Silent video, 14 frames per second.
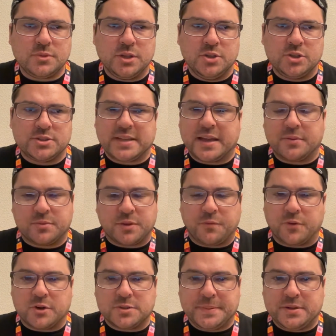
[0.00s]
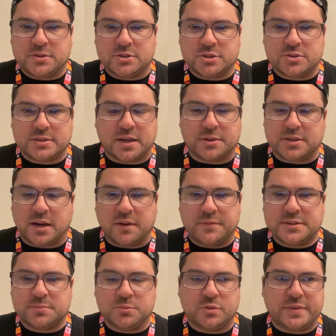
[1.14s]
just like the first Beetlejuice, like a ton of
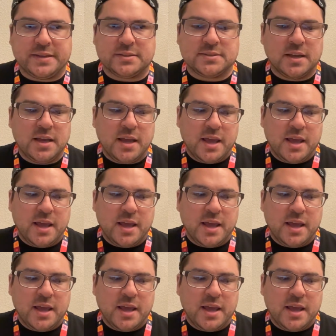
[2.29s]
his movies.